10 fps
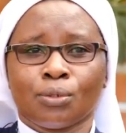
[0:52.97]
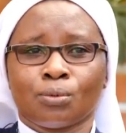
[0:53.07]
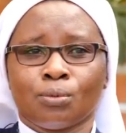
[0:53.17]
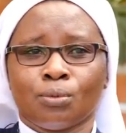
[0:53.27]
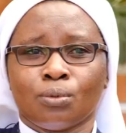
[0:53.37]

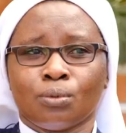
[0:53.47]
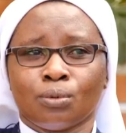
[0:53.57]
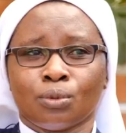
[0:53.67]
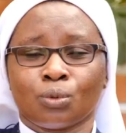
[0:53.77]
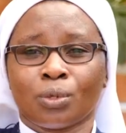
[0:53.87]

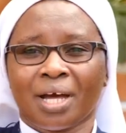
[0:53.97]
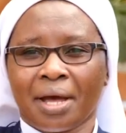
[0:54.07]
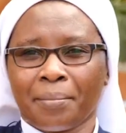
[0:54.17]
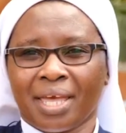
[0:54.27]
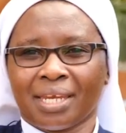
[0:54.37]
to
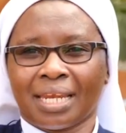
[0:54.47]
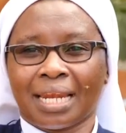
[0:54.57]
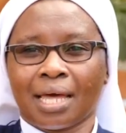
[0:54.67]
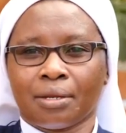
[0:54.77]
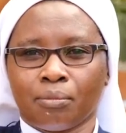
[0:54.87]
come and
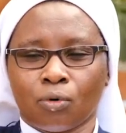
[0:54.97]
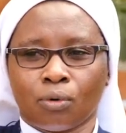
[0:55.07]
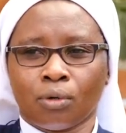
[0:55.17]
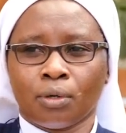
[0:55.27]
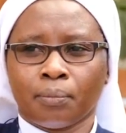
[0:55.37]
learn more.